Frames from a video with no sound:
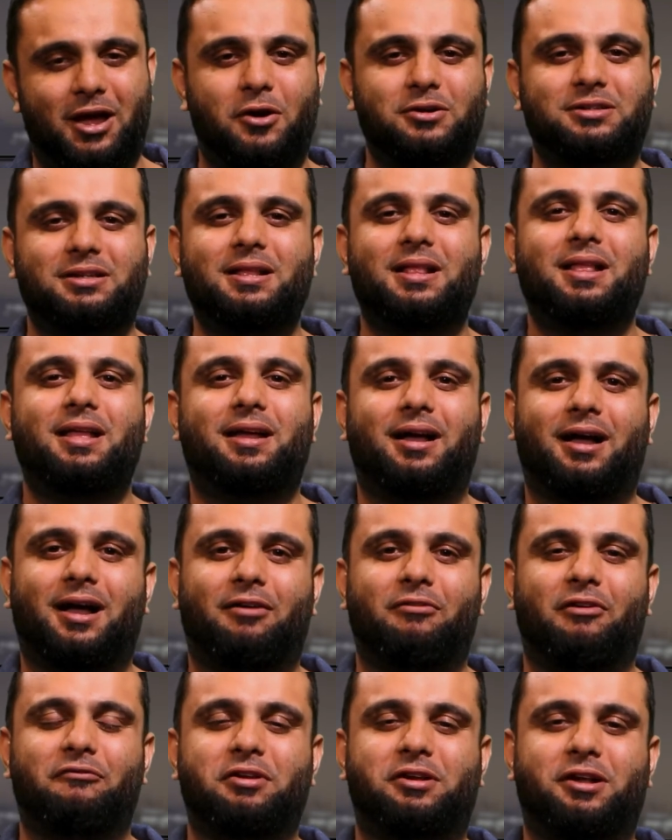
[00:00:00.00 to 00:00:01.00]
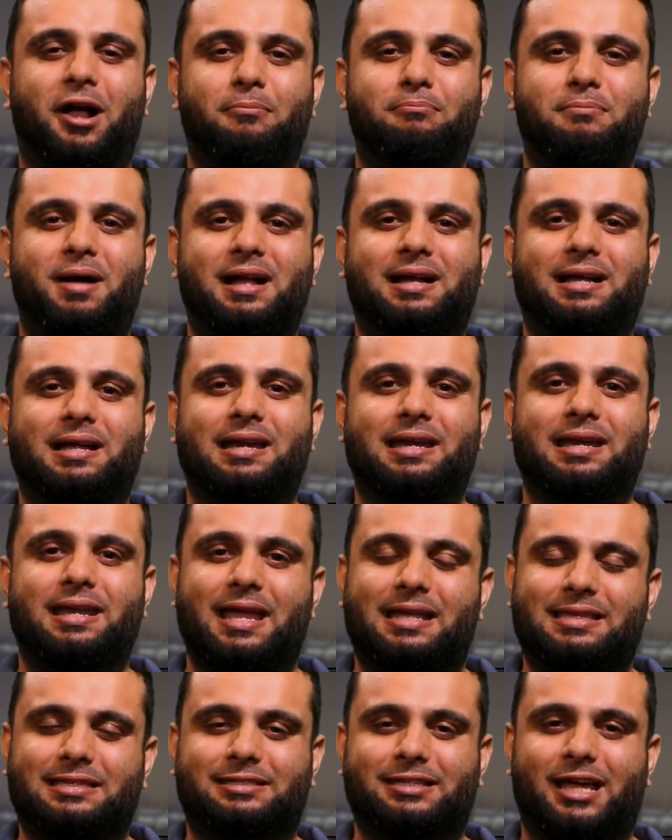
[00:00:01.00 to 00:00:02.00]
out when we come back
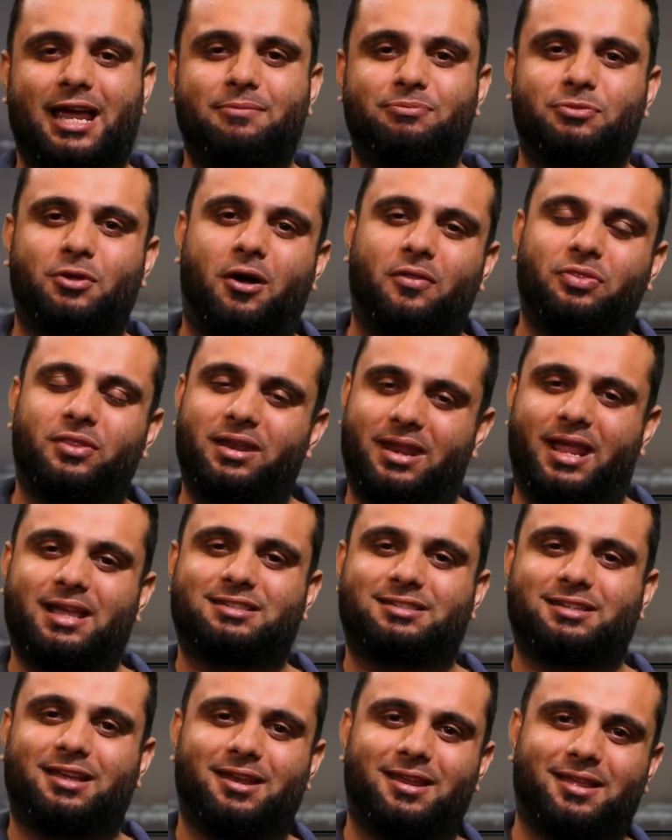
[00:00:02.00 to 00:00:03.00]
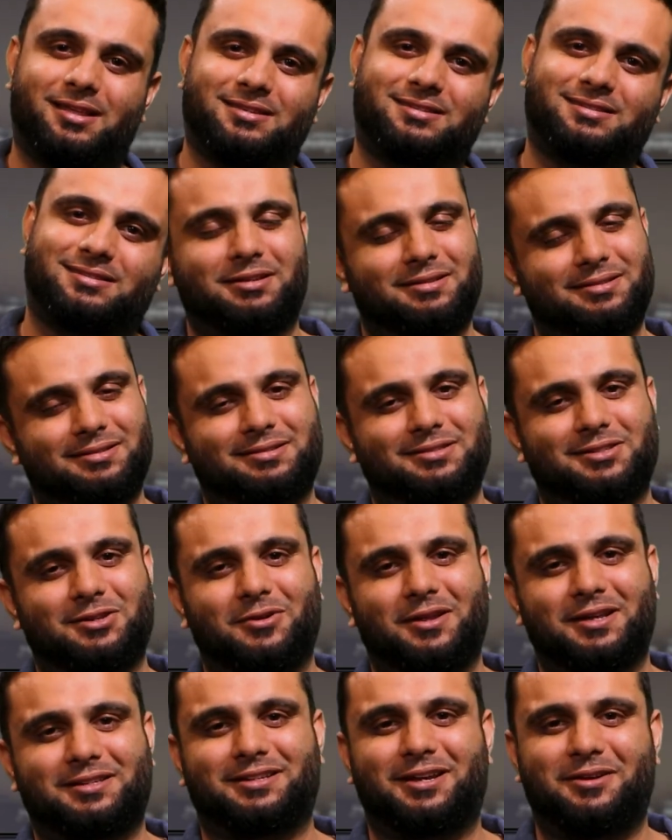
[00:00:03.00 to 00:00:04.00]
next time on the next innings. See you
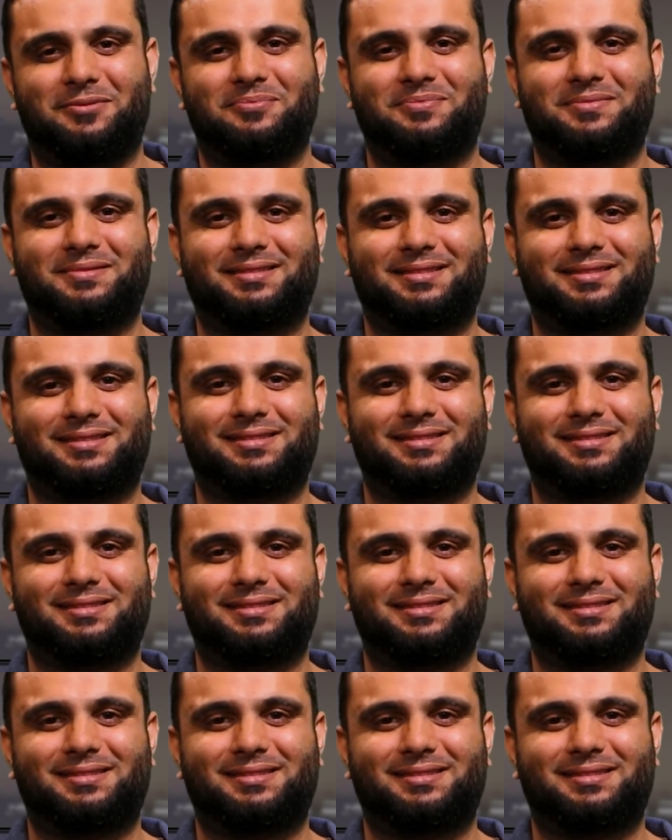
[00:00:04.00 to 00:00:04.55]
next time.